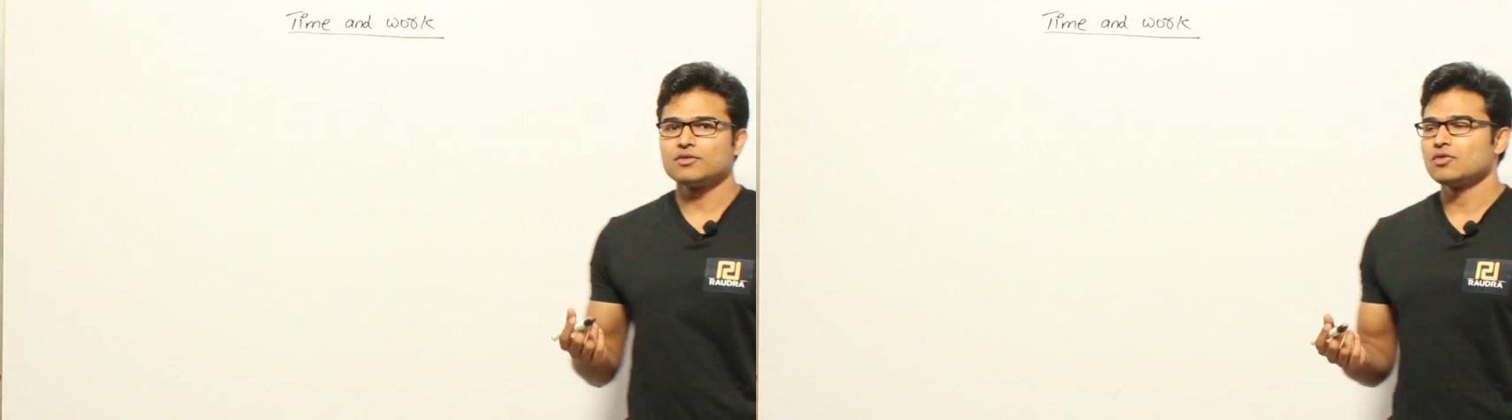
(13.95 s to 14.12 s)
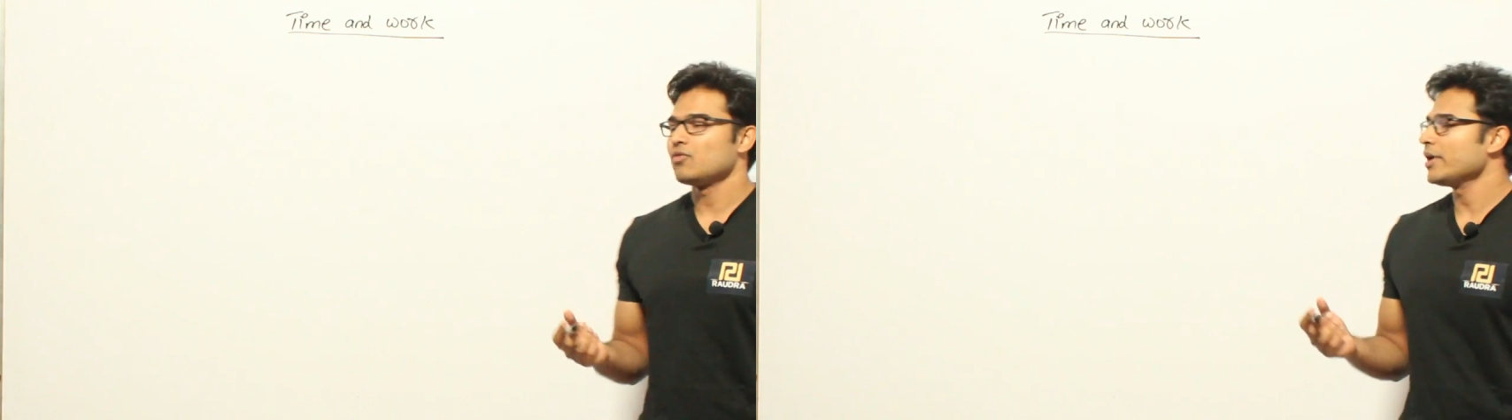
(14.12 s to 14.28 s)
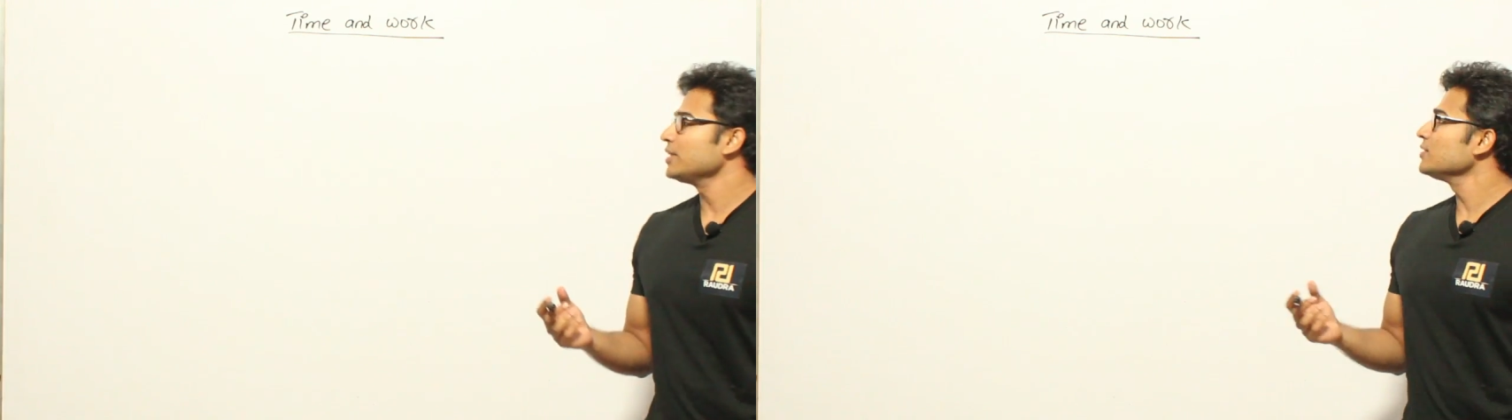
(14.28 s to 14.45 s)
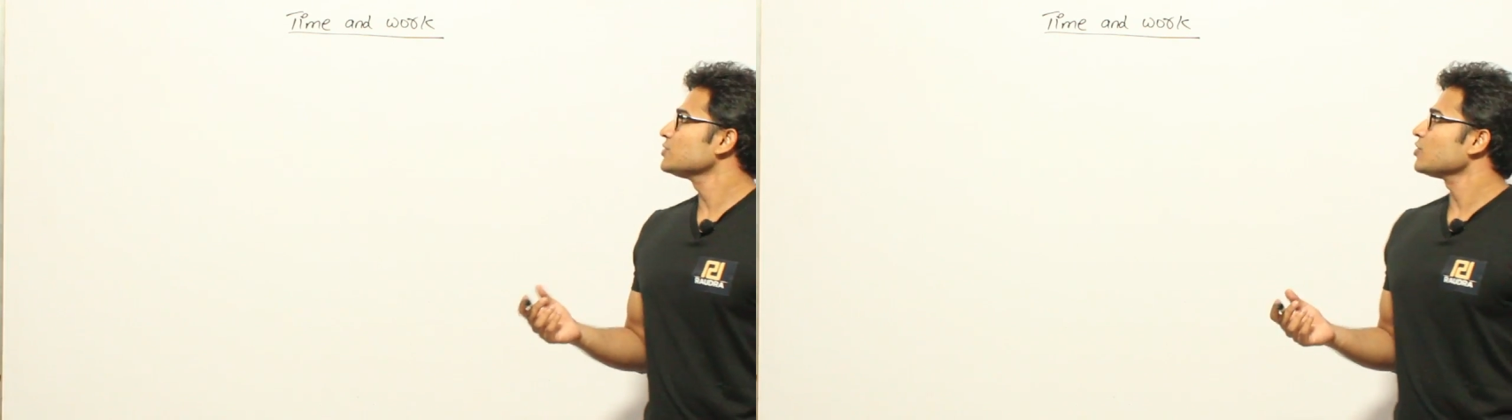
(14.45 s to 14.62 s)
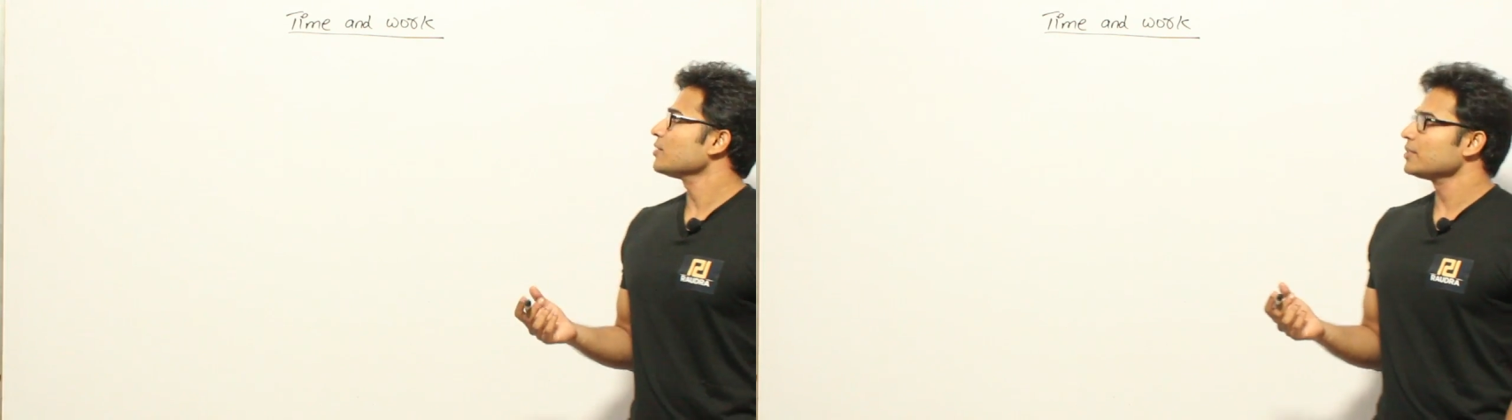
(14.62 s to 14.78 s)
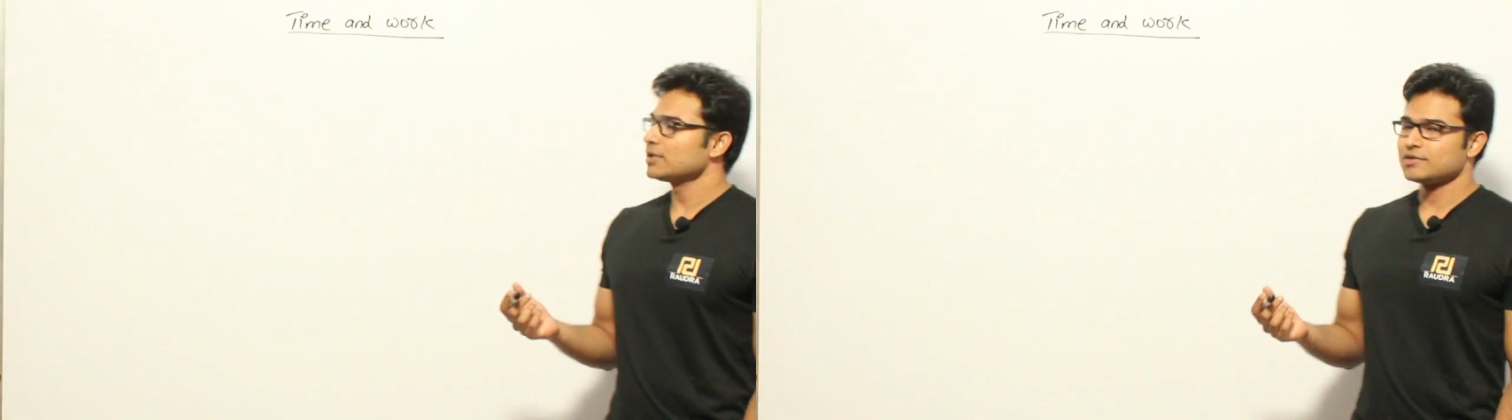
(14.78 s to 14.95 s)
So why this
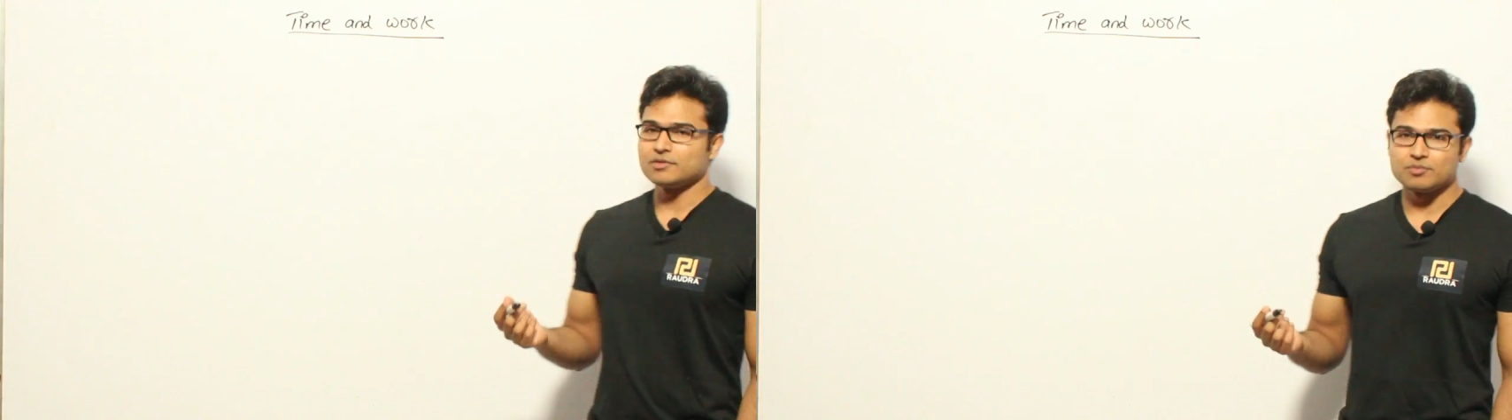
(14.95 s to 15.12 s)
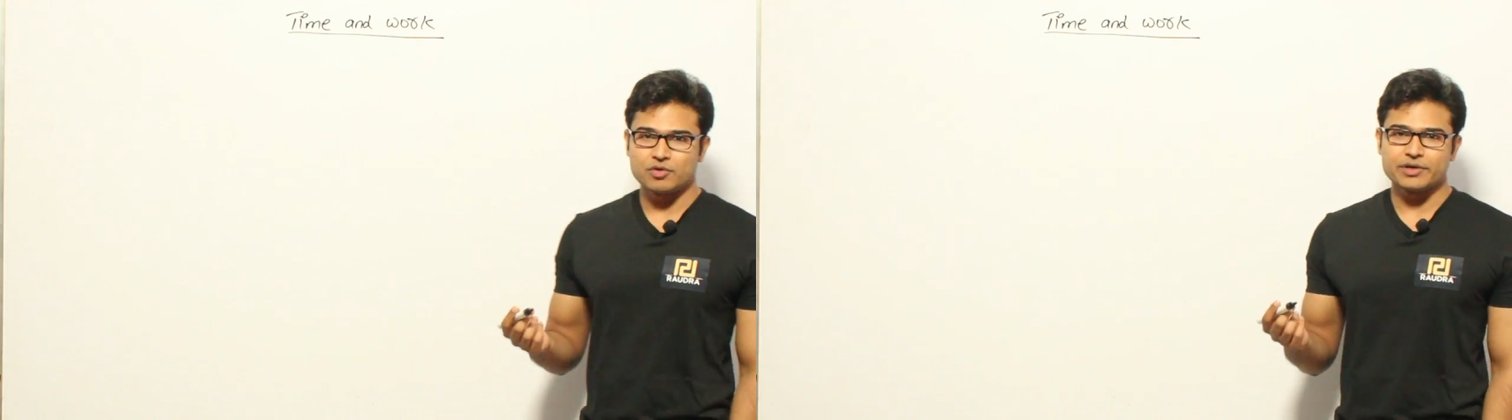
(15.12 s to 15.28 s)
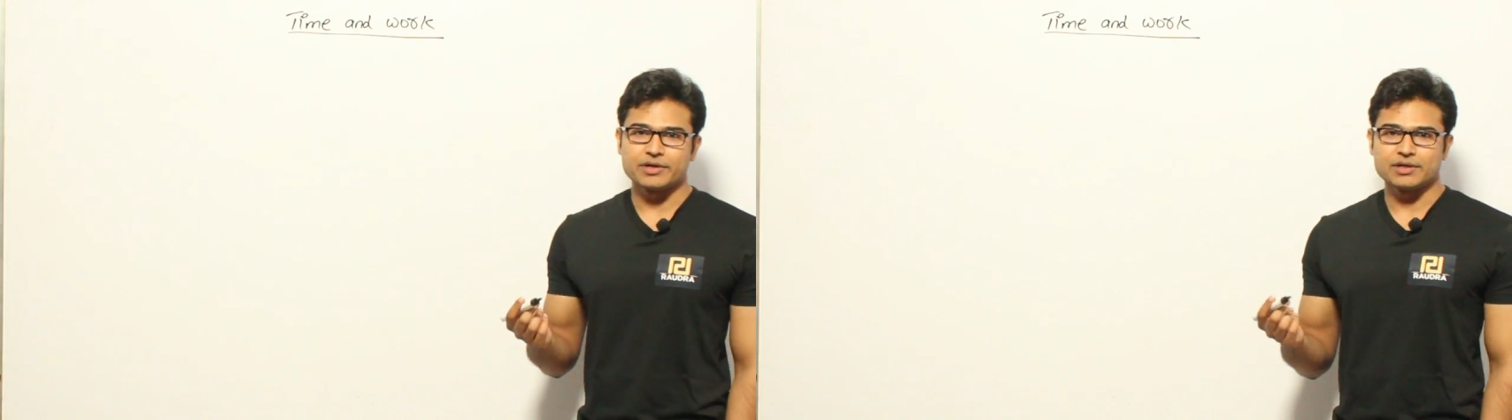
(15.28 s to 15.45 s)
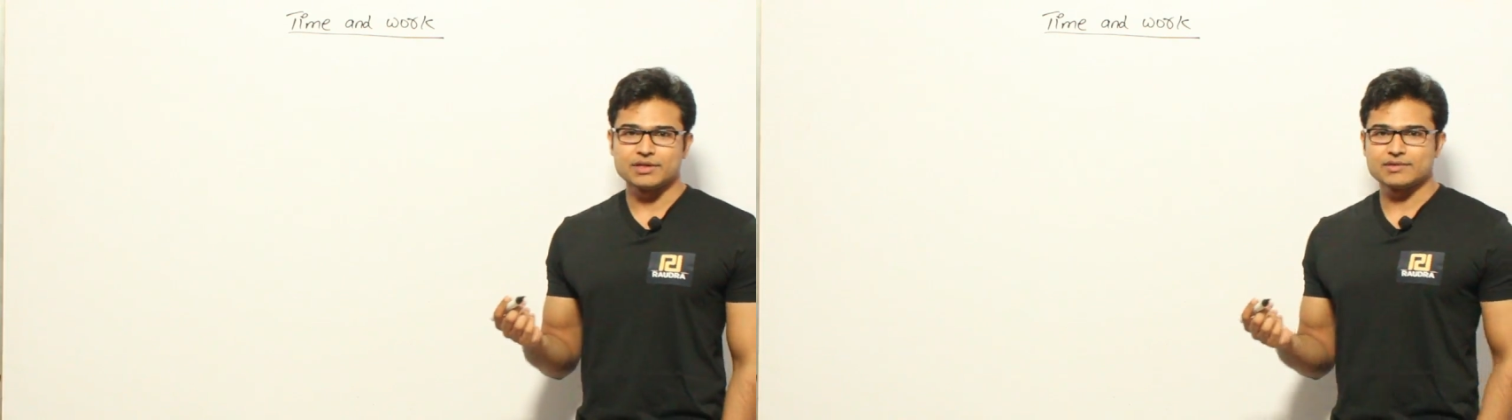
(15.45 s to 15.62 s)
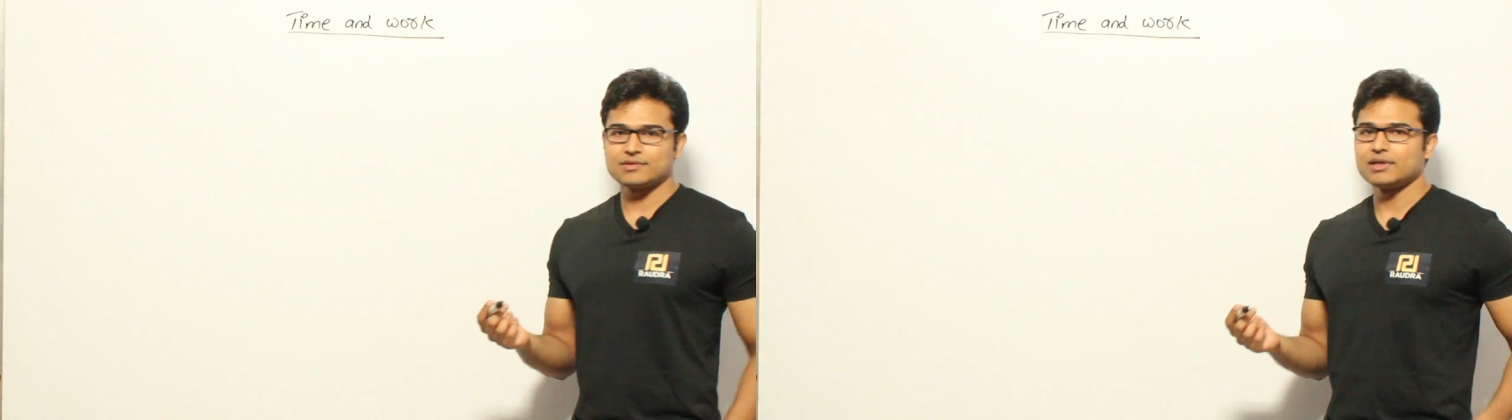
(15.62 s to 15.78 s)
topic is important is